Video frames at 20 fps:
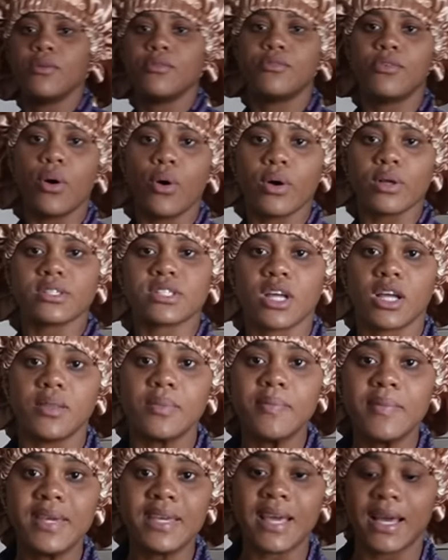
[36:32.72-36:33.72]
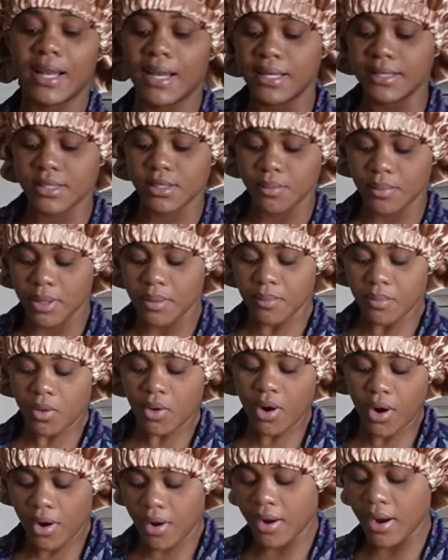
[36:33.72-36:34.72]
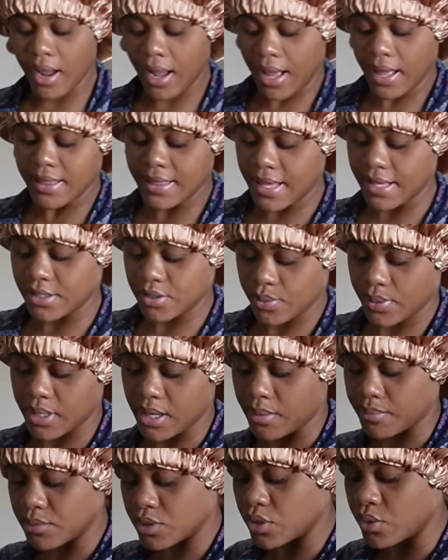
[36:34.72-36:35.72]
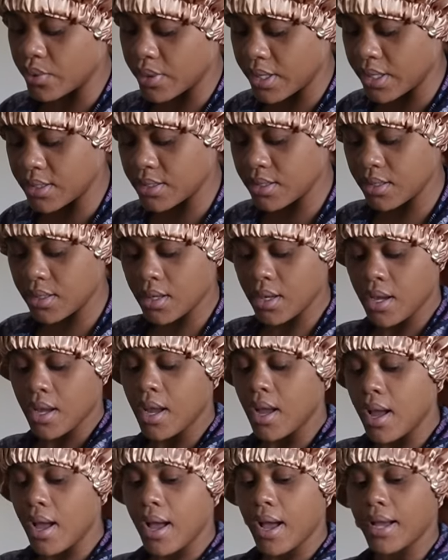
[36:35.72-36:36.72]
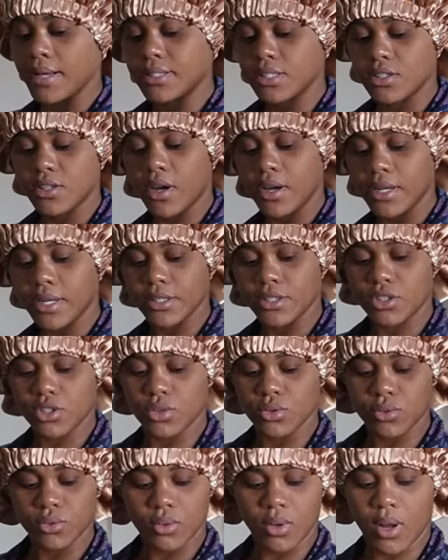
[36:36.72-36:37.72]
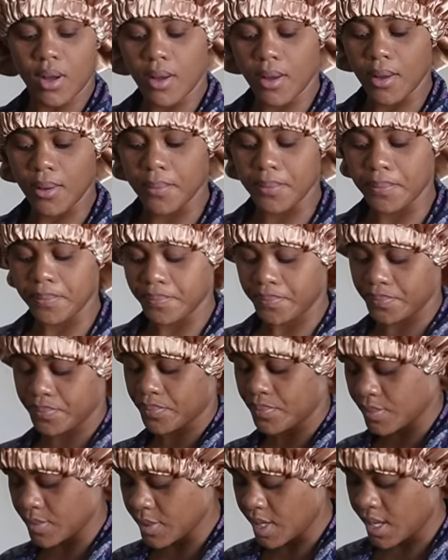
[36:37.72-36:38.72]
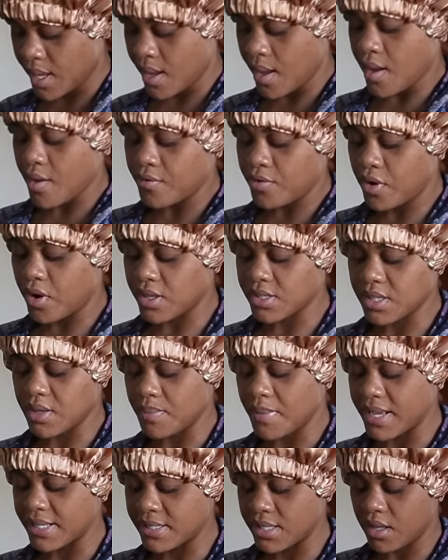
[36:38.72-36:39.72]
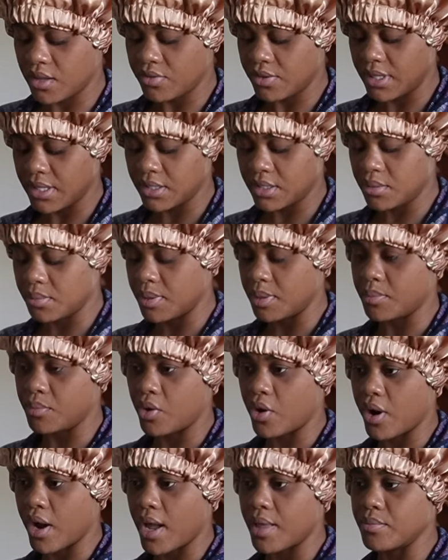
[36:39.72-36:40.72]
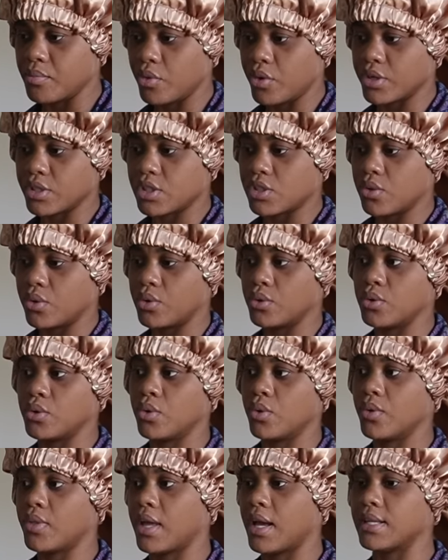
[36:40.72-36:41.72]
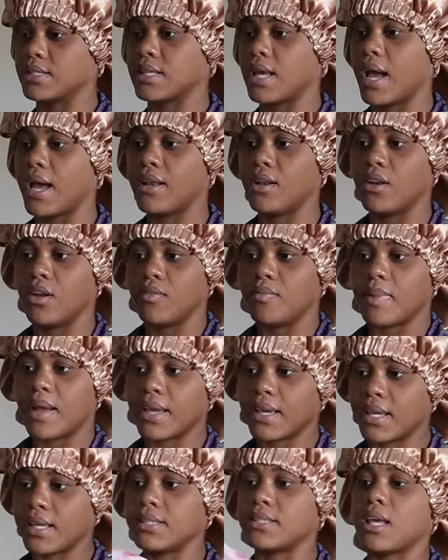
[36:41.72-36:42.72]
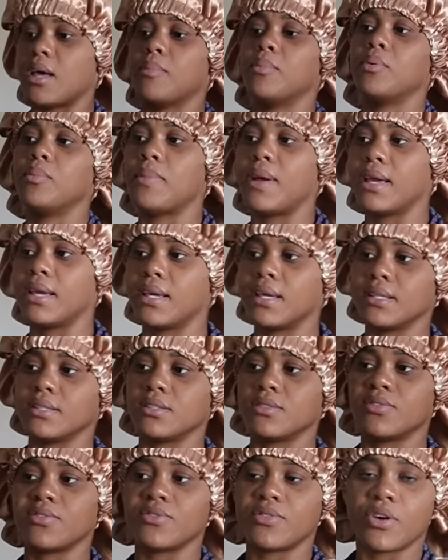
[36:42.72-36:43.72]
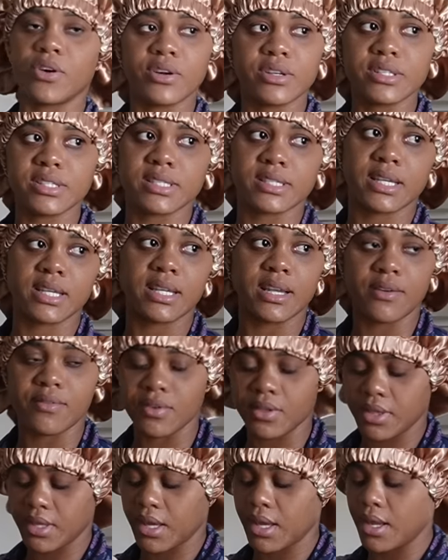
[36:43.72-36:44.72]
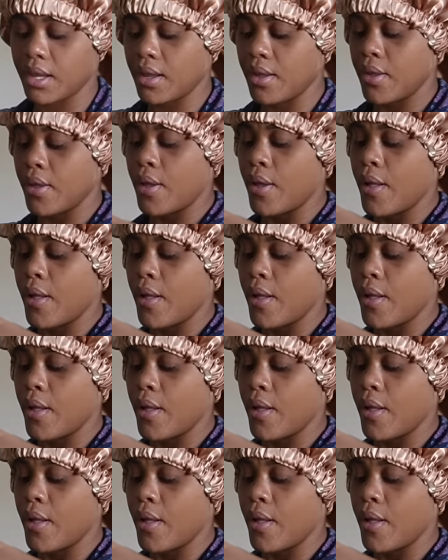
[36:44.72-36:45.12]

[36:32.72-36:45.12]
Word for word: focus on me a little bit more and that's what I'm doing I started to um, focus on myself a little bit more and more so know that I love my kids I put my kids first and everything